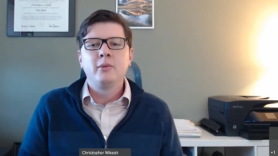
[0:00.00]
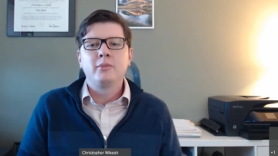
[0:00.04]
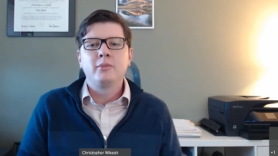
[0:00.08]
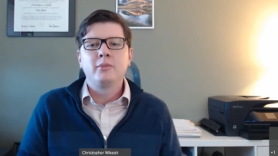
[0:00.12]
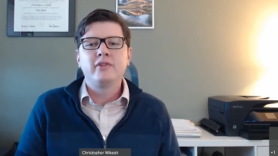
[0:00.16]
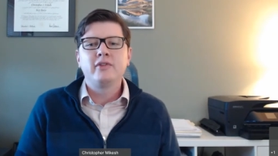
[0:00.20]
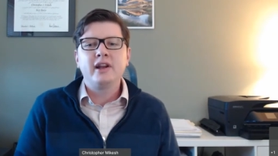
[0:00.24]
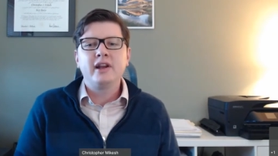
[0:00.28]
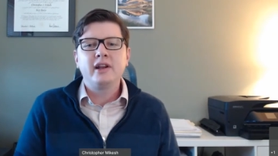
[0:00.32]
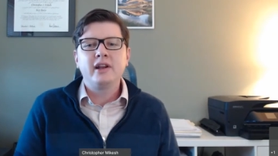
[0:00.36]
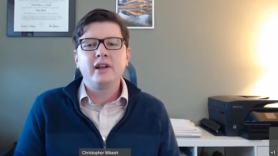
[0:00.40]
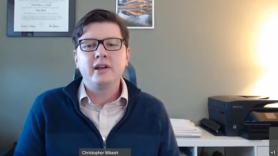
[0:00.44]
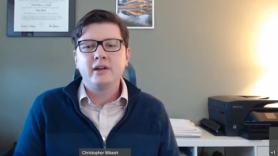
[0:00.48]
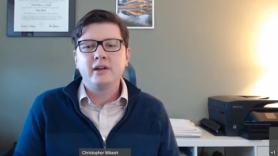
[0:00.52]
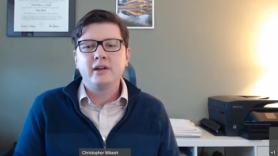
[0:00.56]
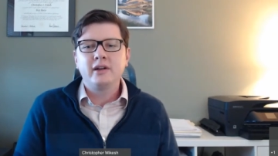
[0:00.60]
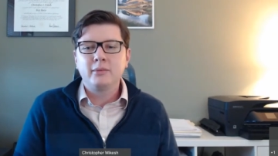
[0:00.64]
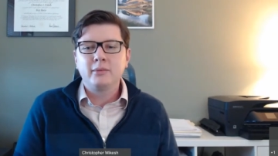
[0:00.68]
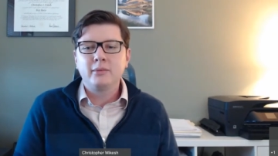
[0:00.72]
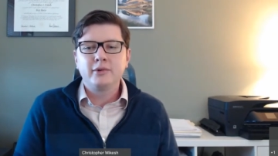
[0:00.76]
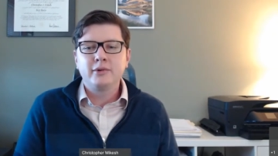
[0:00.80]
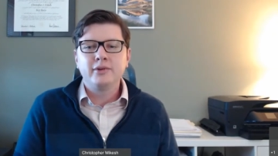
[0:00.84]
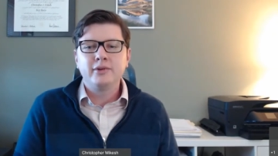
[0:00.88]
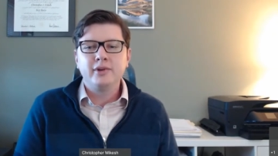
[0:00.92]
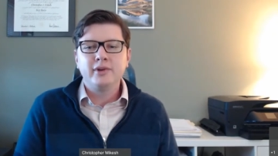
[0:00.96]
providing an
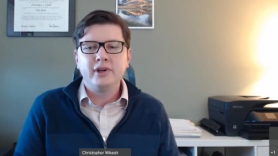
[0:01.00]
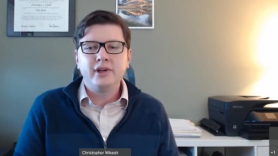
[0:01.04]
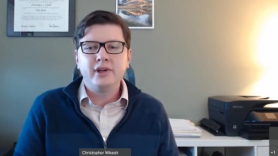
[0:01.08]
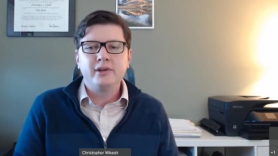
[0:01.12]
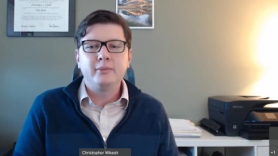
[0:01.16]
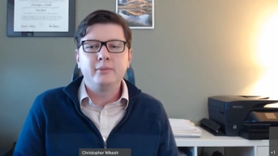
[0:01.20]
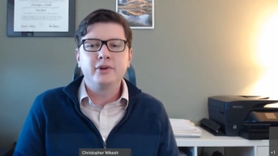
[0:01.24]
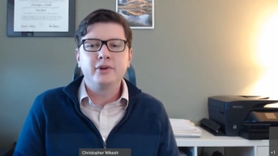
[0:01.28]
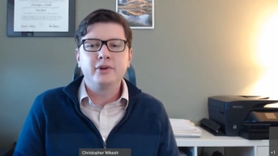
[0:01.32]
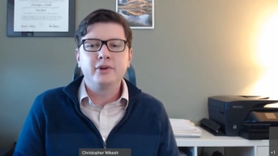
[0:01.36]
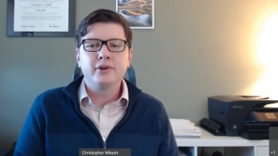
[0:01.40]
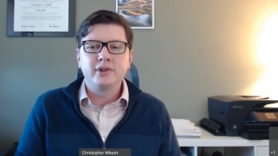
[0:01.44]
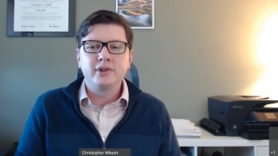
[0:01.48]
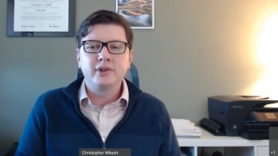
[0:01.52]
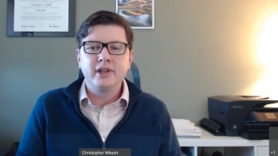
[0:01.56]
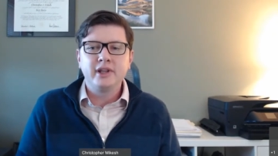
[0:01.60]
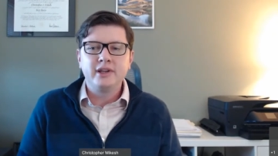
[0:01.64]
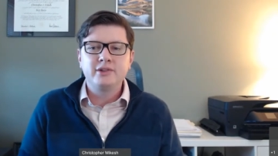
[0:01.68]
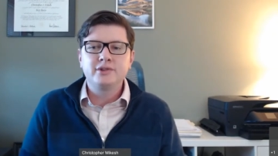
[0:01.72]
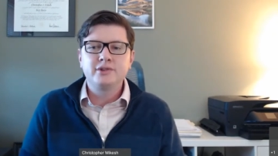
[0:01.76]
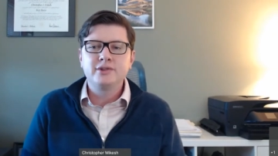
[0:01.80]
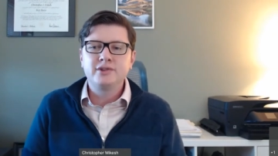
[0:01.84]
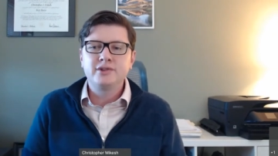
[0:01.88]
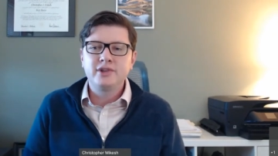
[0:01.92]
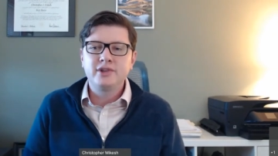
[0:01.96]
opportunity to build
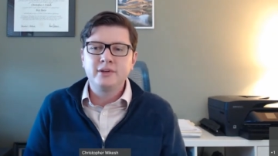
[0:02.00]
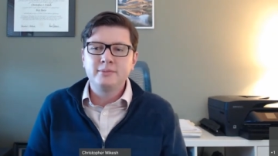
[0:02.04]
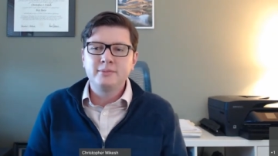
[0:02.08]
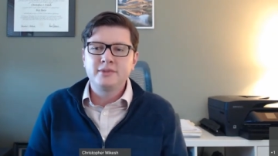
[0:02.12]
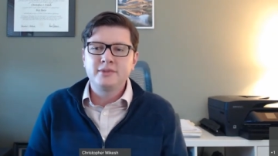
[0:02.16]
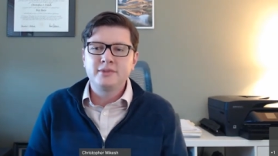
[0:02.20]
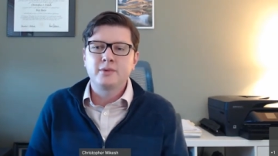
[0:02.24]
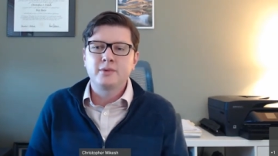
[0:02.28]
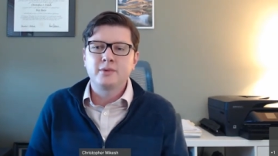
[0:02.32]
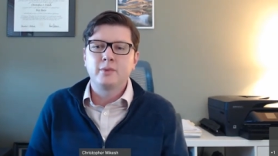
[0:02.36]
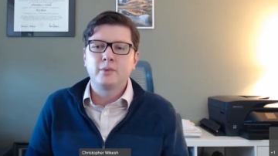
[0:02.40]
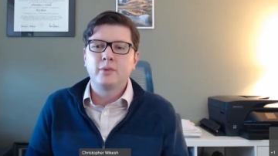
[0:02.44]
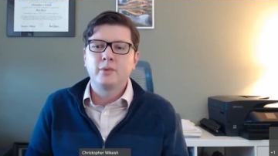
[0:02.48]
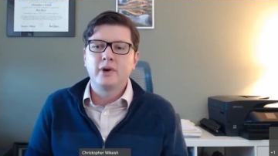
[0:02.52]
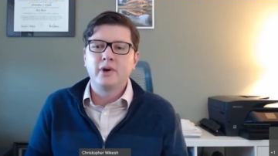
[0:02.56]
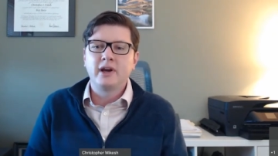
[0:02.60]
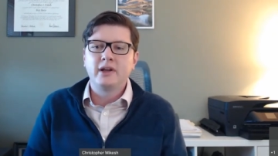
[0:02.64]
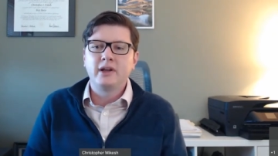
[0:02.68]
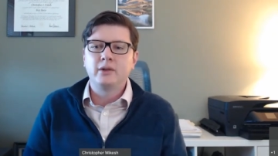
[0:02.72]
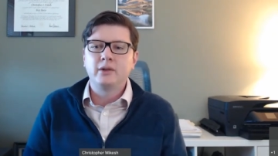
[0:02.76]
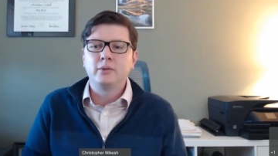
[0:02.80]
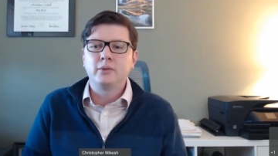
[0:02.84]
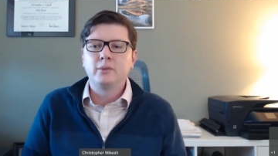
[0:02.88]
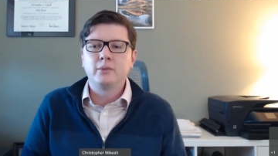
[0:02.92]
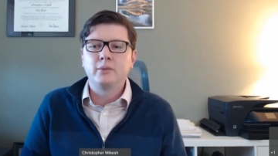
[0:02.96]
relationships
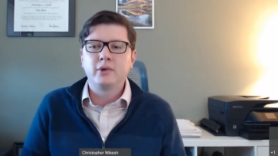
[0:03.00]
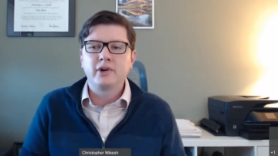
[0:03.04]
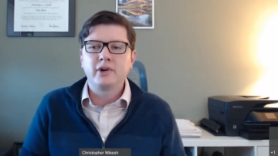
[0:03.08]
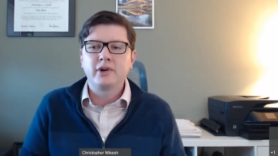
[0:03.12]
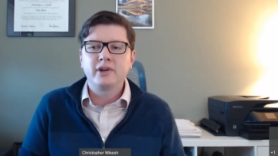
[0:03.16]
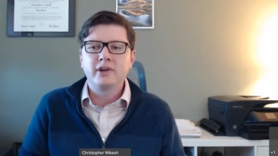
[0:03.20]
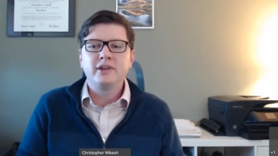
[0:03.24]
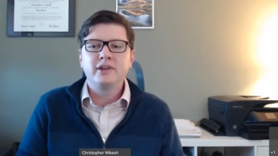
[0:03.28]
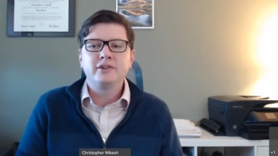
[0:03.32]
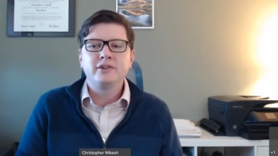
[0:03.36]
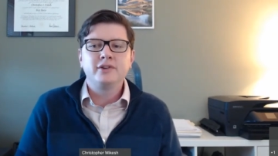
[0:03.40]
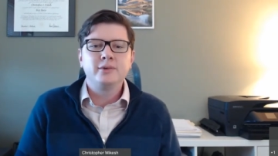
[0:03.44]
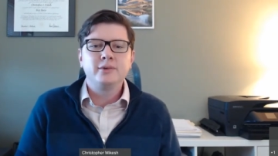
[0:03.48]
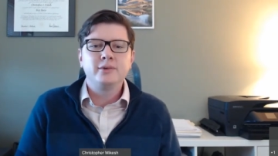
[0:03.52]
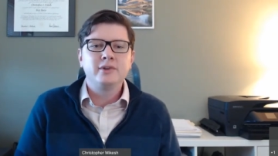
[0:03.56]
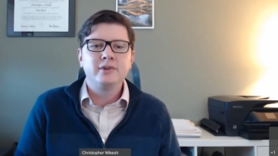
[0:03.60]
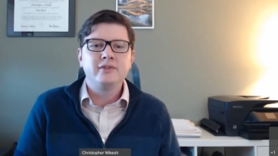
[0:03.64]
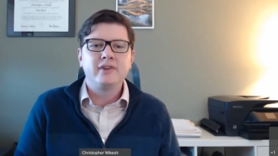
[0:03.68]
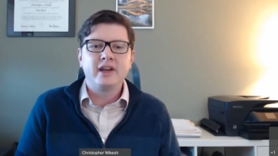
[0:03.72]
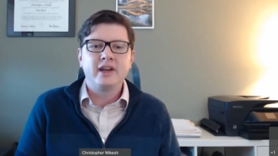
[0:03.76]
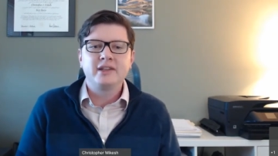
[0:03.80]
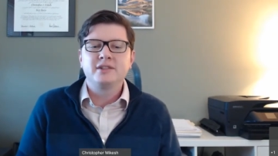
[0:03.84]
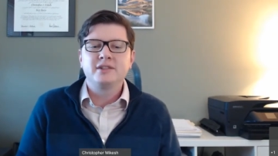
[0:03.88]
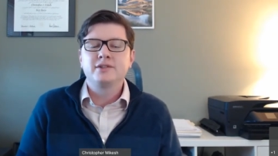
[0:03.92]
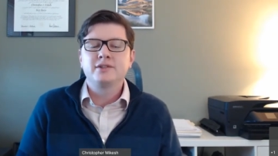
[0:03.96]
while working to
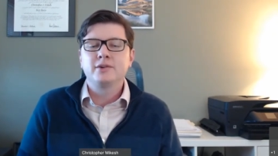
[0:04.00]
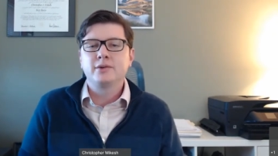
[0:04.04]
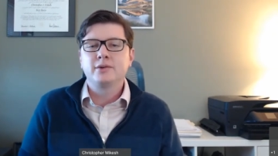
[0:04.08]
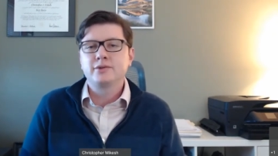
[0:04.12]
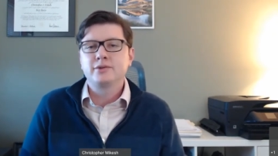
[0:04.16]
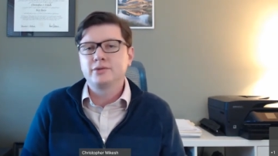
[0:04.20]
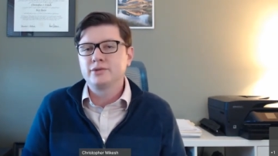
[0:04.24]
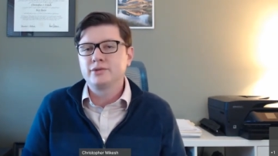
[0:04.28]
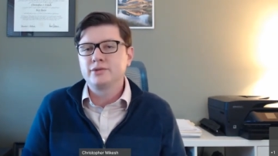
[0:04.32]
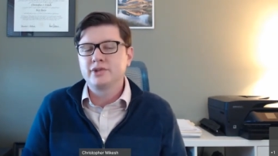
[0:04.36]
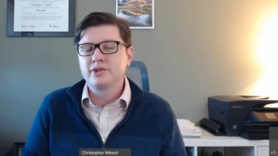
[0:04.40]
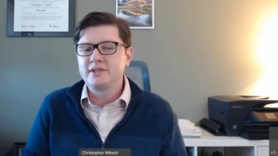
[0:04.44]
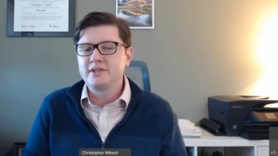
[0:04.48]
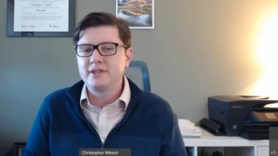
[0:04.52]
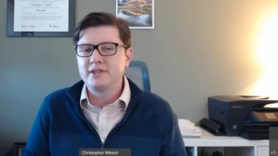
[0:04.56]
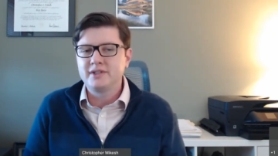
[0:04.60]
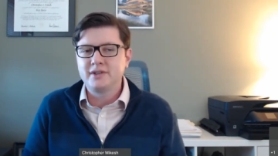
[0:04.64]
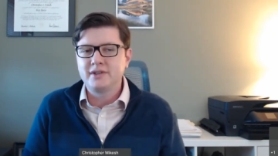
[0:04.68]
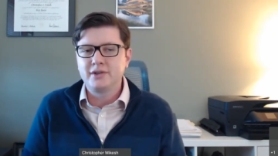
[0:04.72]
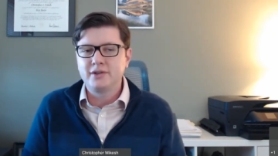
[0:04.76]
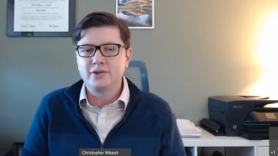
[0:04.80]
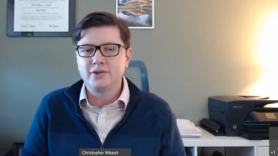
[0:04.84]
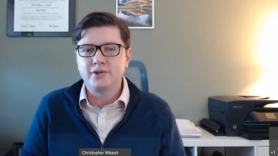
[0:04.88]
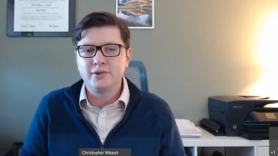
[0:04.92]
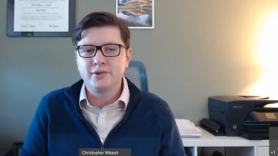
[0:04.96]
advance social
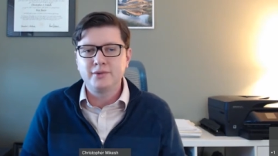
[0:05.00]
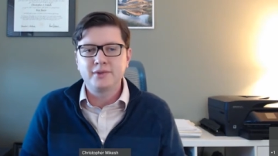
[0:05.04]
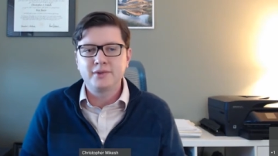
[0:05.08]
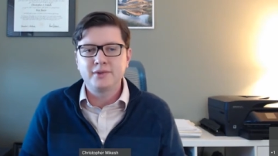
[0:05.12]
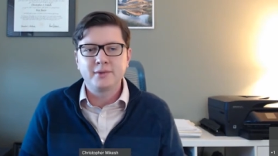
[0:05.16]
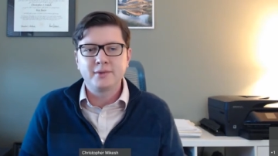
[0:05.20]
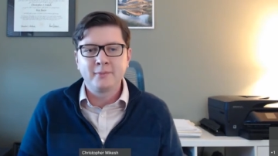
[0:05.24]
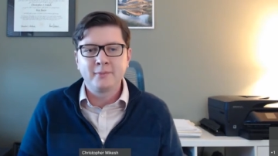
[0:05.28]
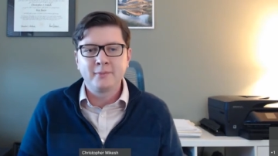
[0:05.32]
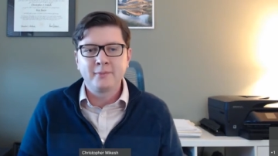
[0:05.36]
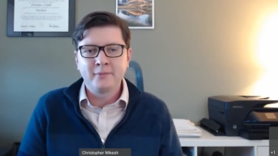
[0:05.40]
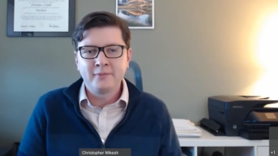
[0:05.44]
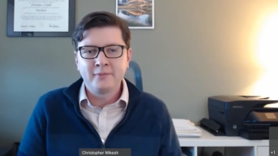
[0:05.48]
justice issues.